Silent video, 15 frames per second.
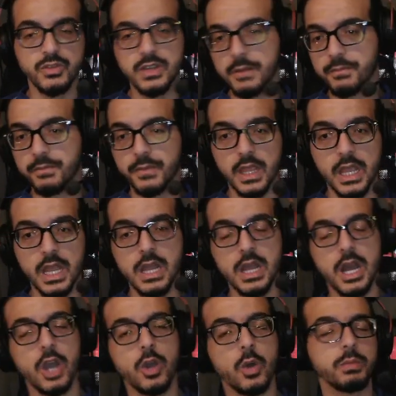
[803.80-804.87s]
So yeah,
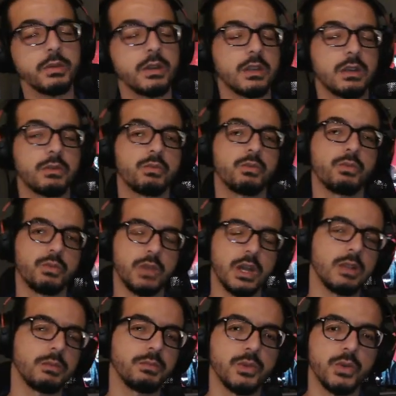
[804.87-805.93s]
I hope it's gonna
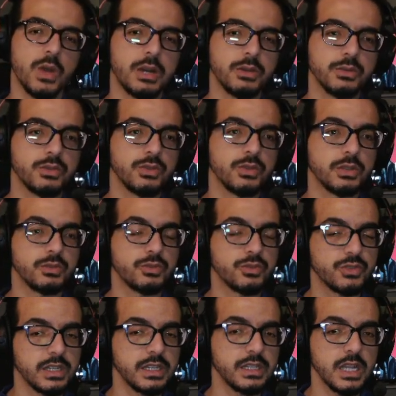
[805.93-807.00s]
help you out to
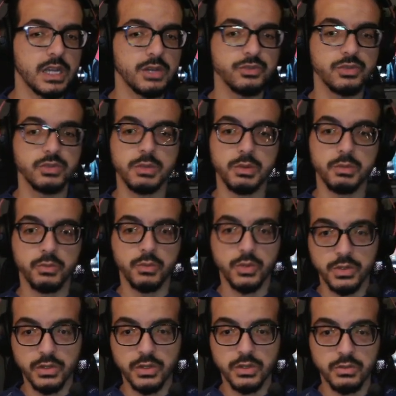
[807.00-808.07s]
understand how to be
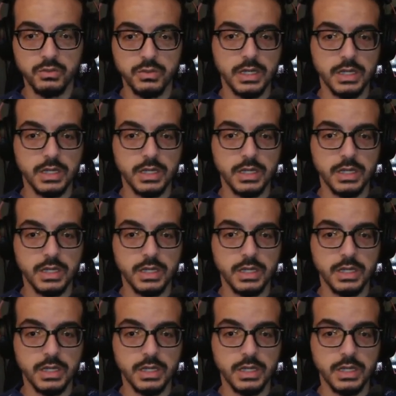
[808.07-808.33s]
working